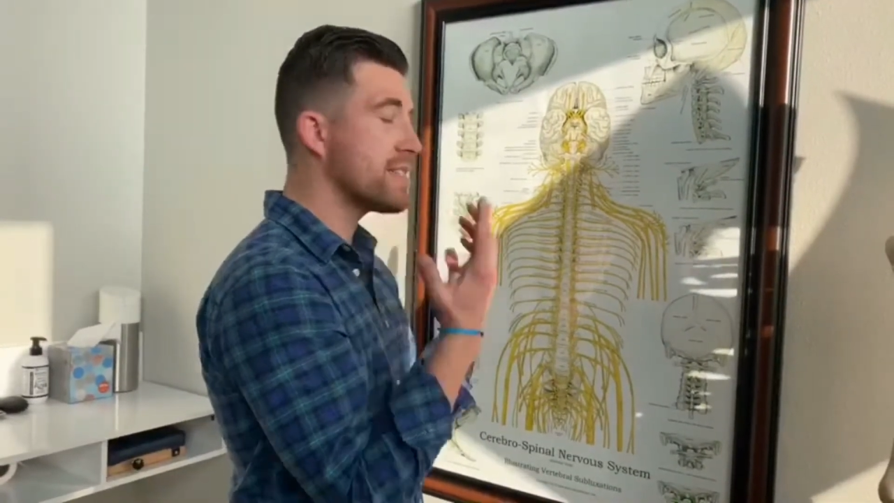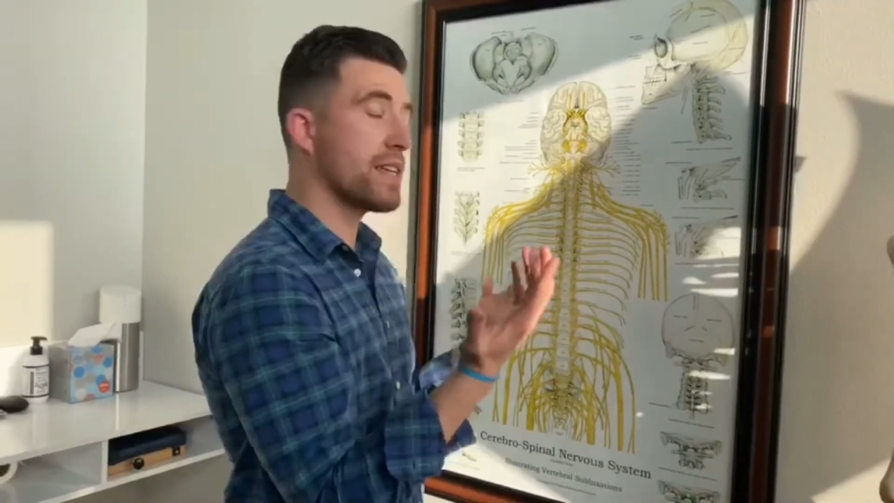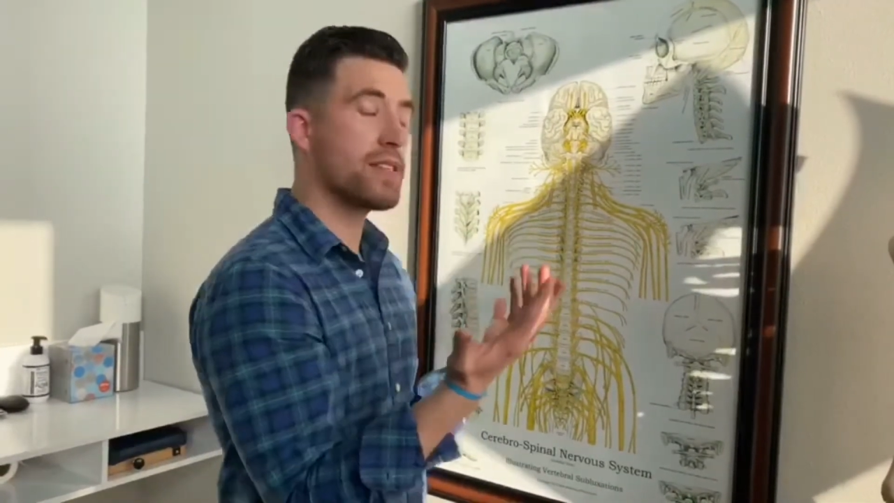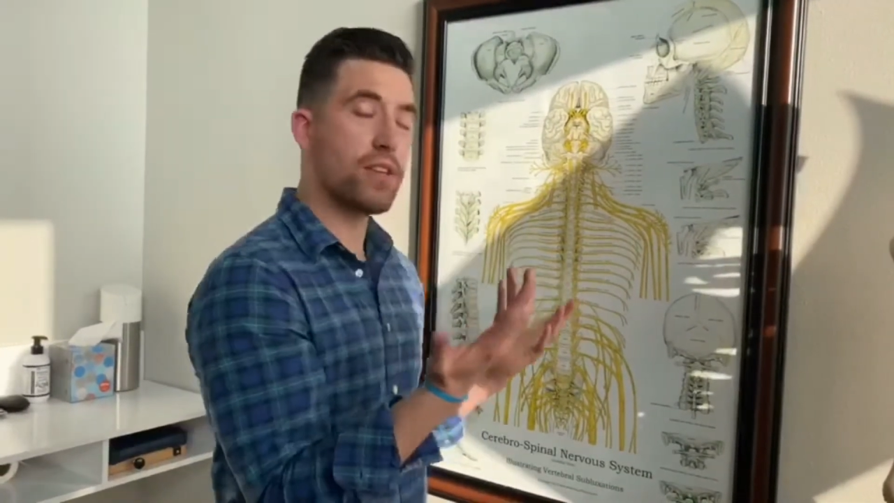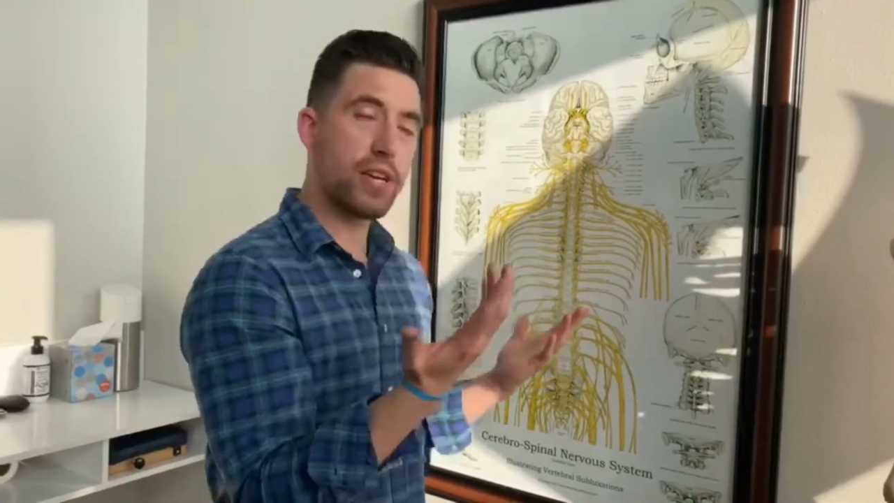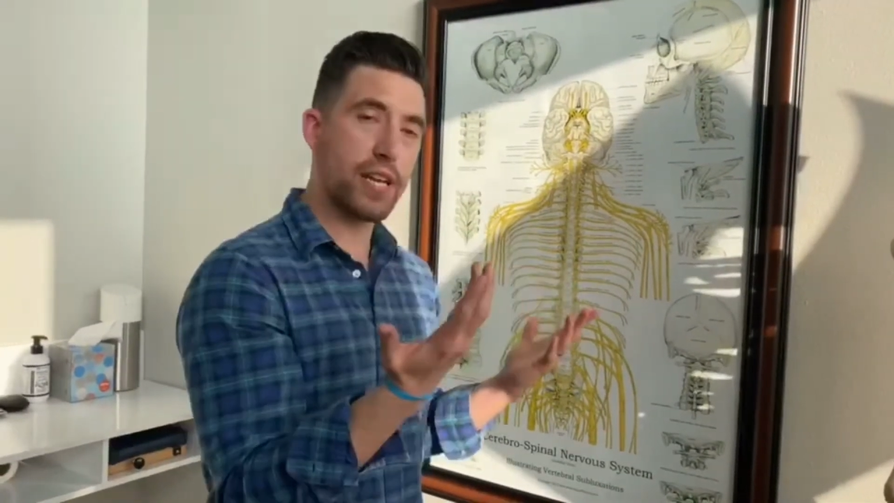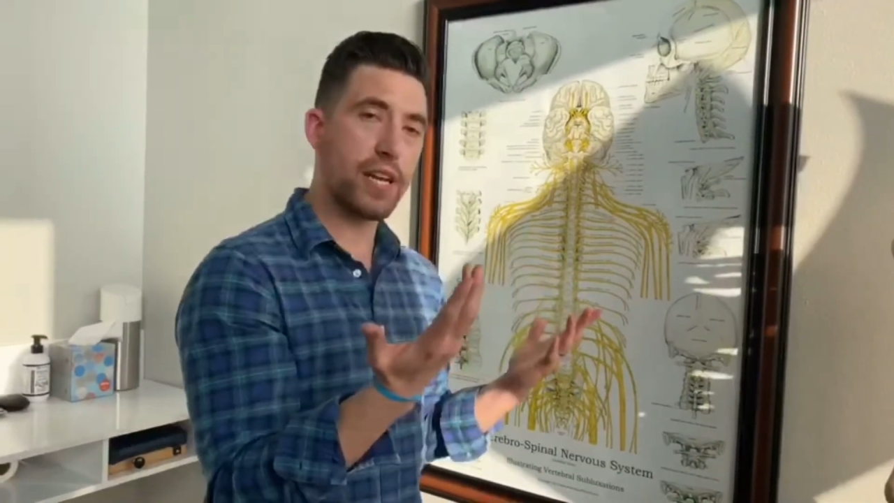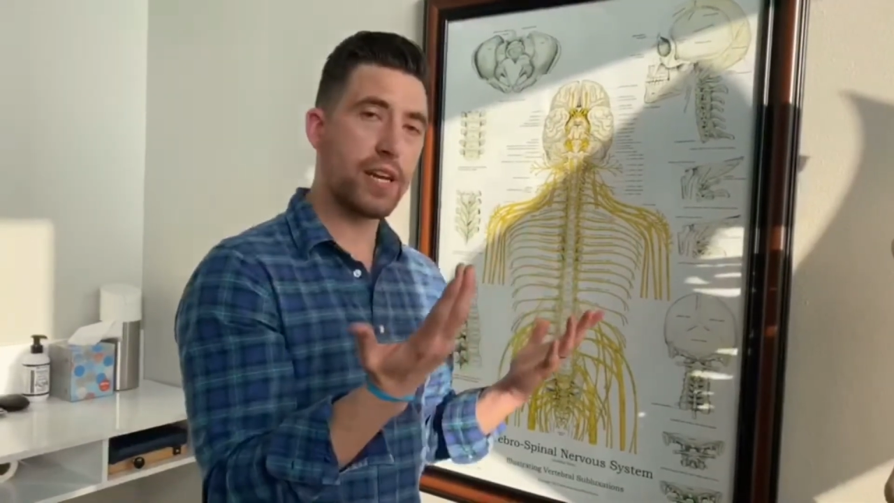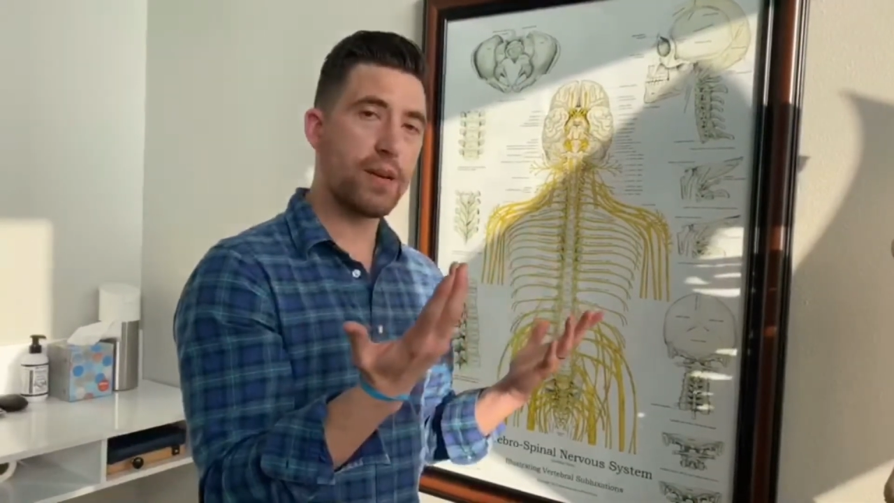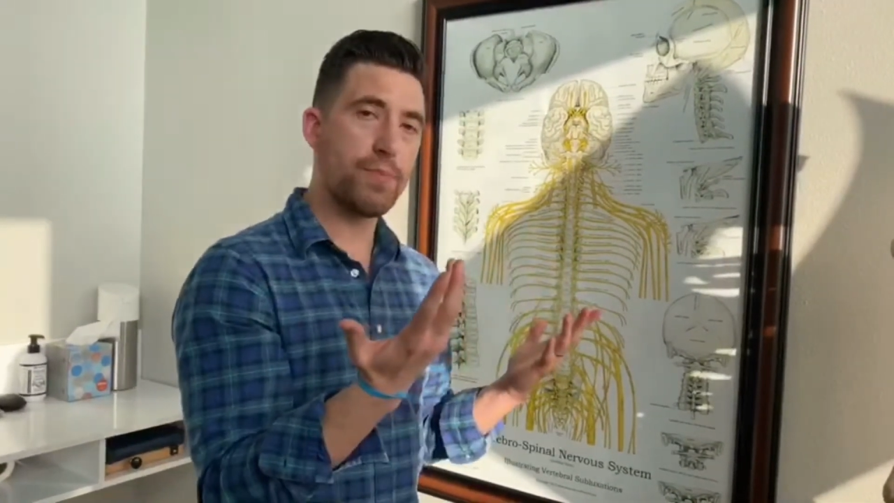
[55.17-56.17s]
say looking at
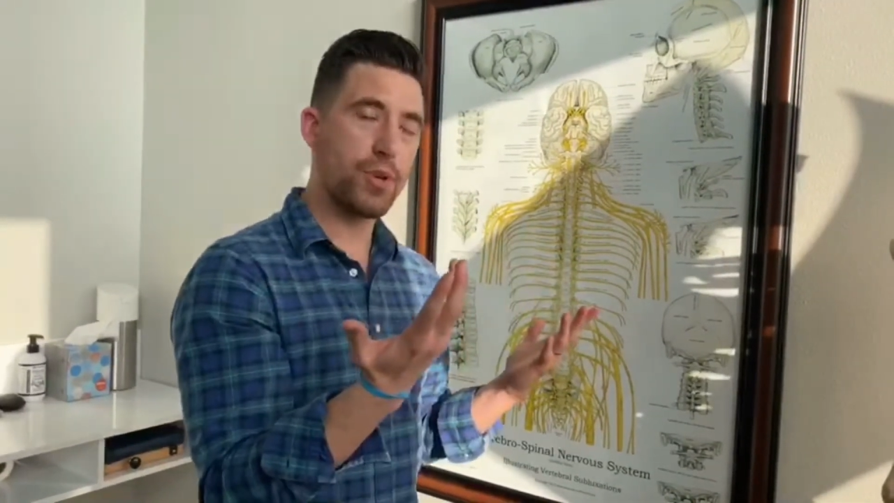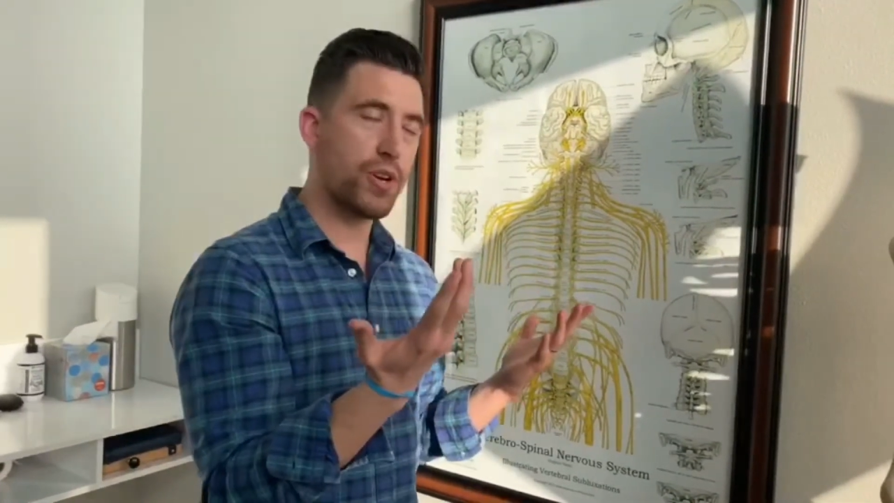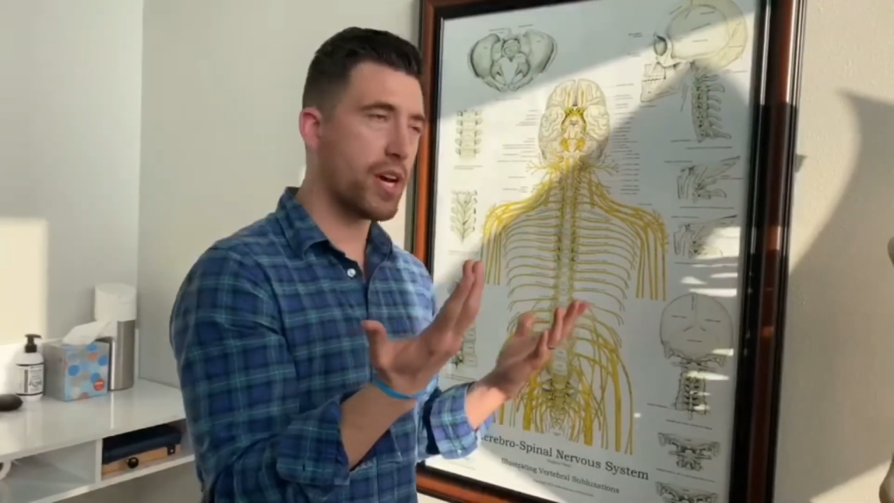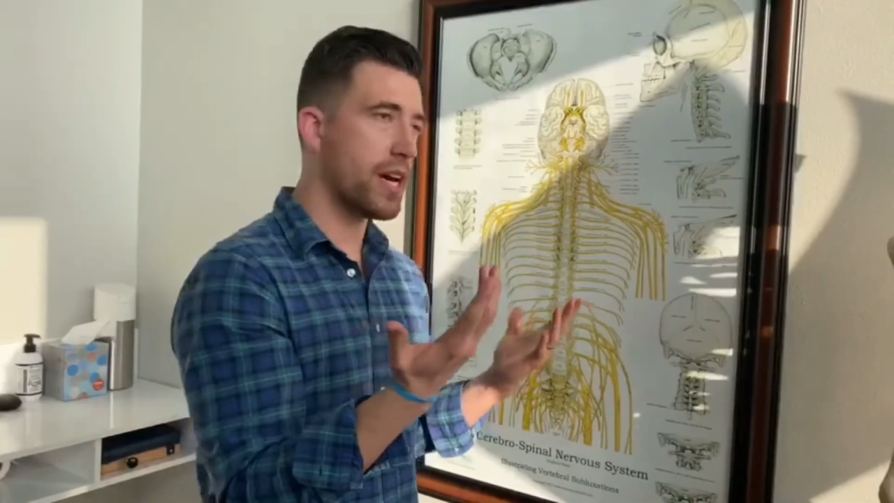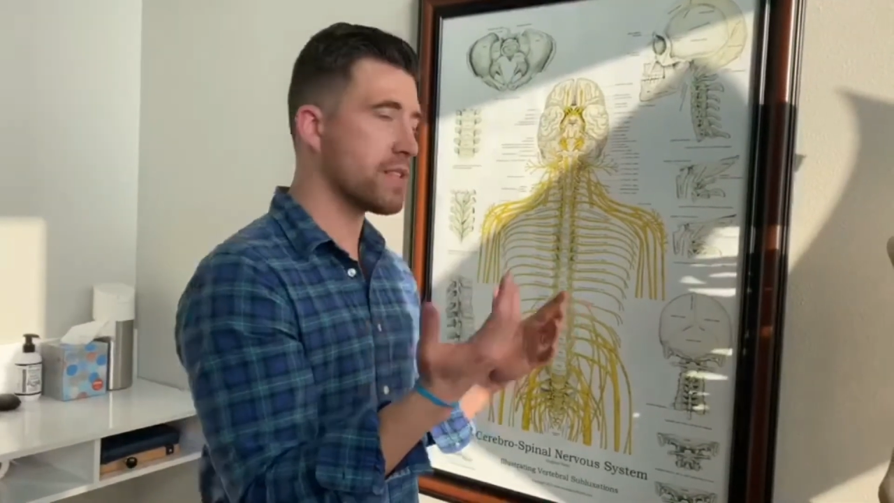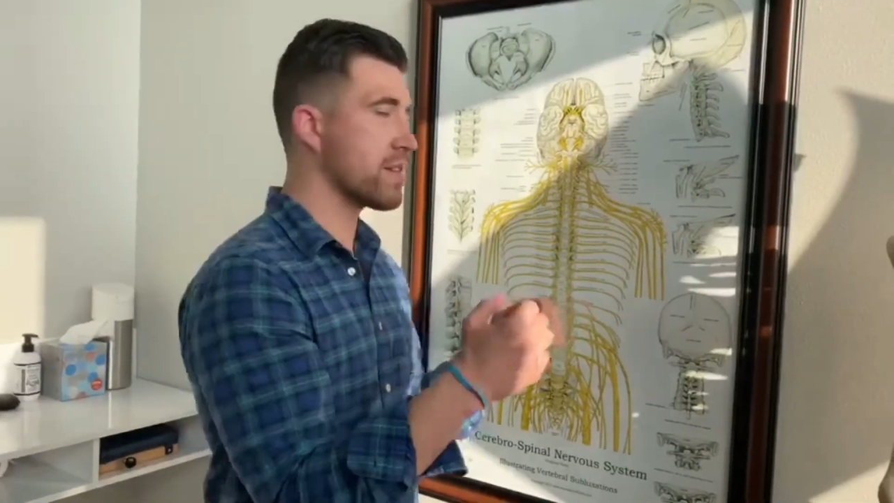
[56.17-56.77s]
a computer desk,